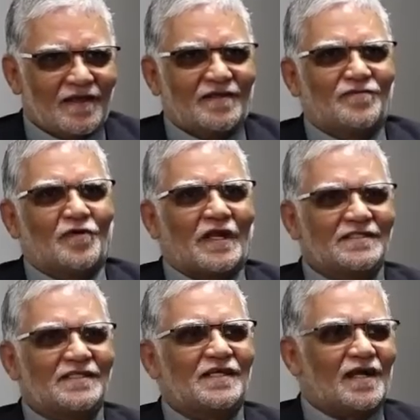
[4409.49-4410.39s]

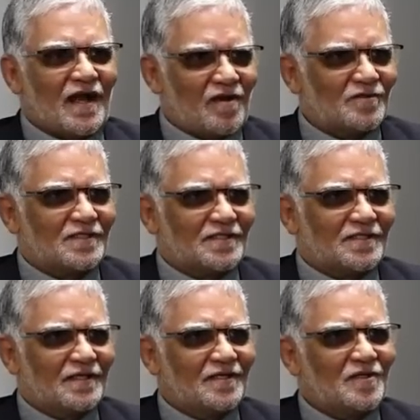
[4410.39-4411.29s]
forensic accountant,
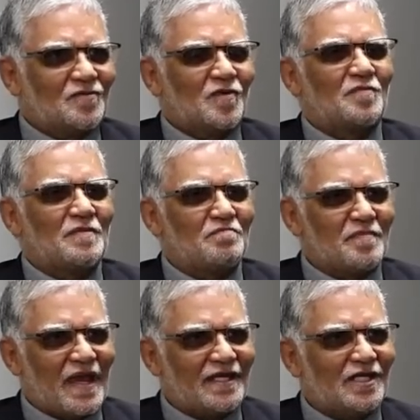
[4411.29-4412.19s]
will be
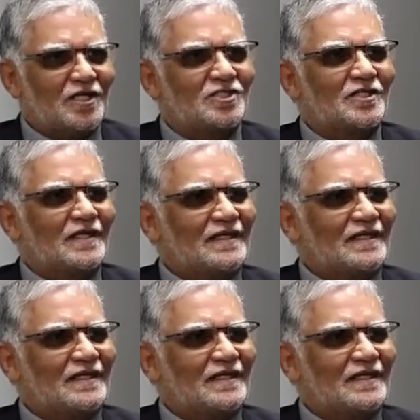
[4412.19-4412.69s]
managed